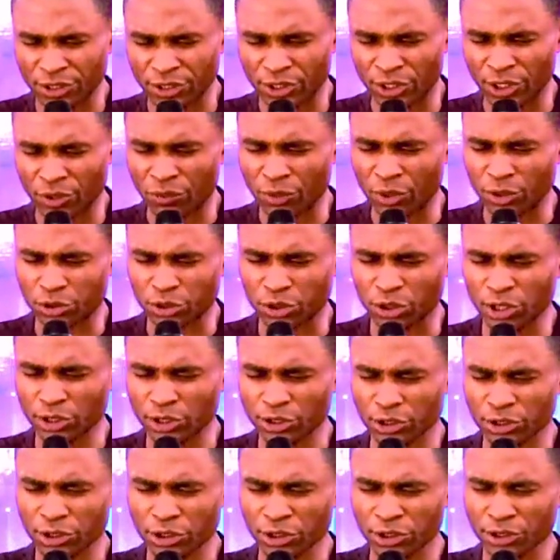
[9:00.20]
You will
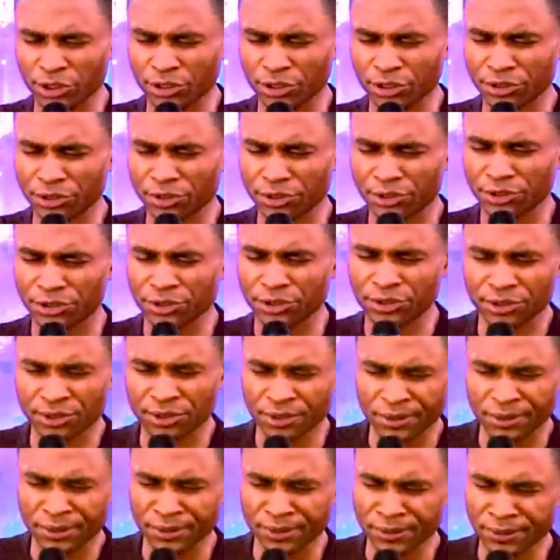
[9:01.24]
touch us.
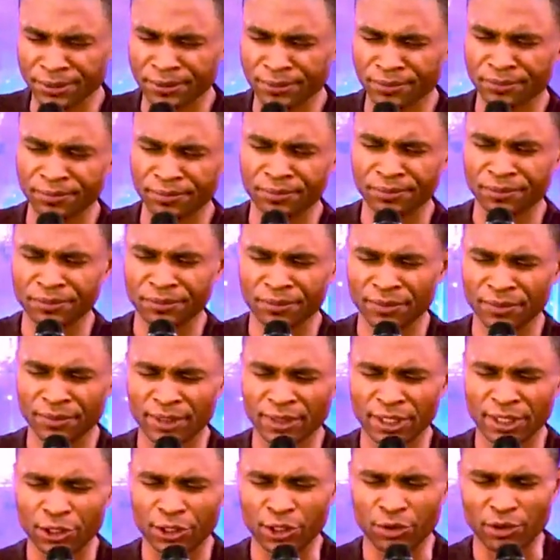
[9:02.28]
You will
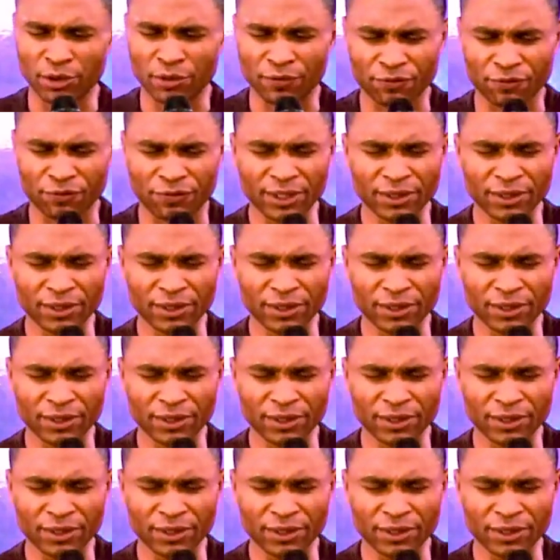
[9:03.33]
fill the